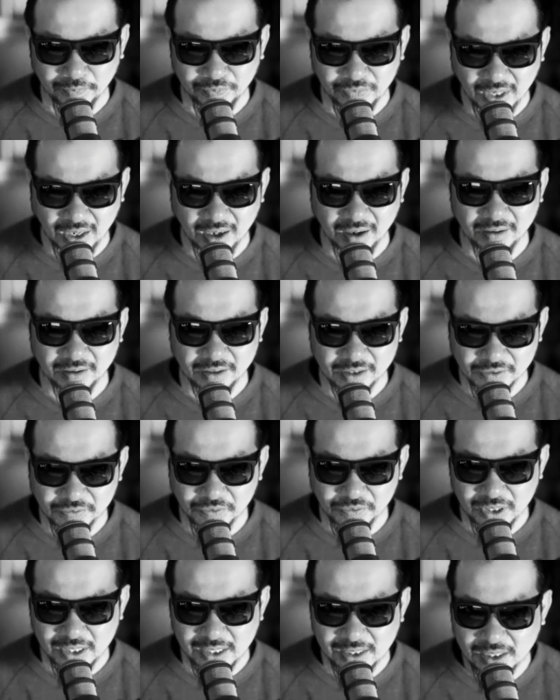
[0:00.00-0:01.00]

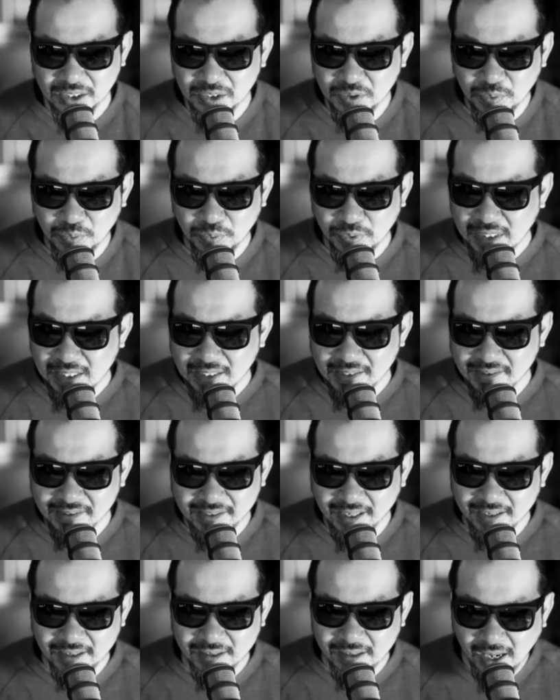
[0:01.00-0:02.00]
It's a really
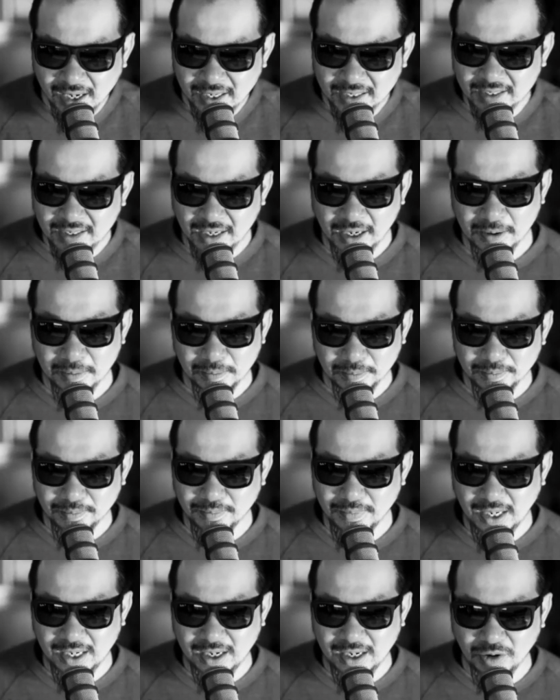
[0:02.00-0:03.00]
zen-like game.
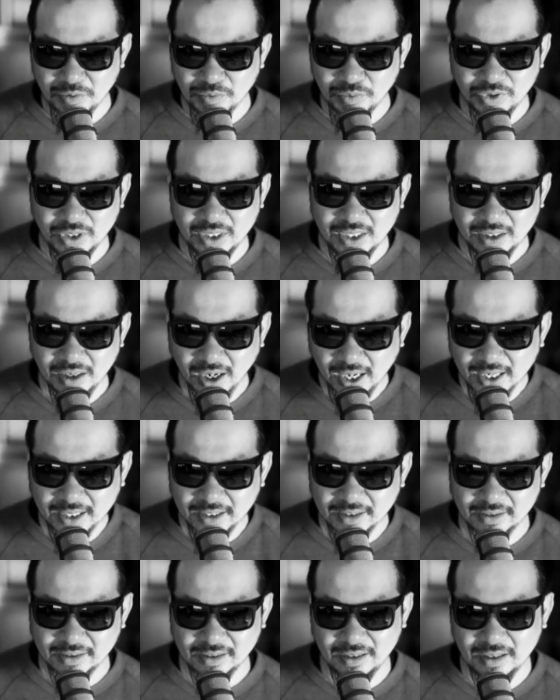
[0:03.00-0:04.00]
And I really like
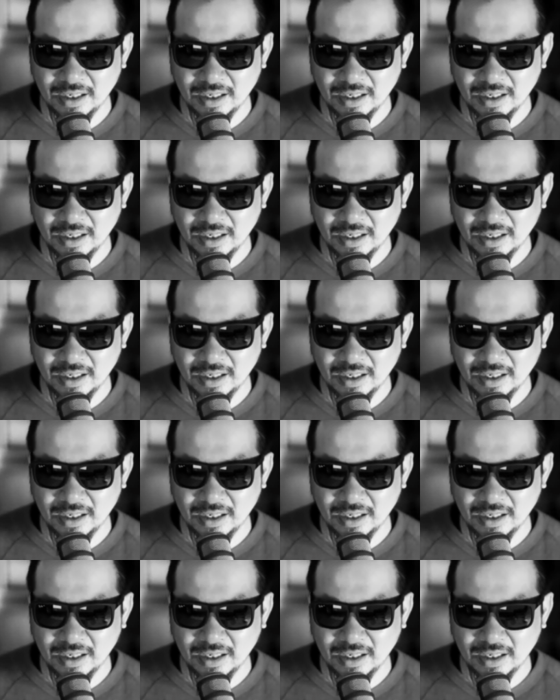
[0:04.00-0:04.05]
it.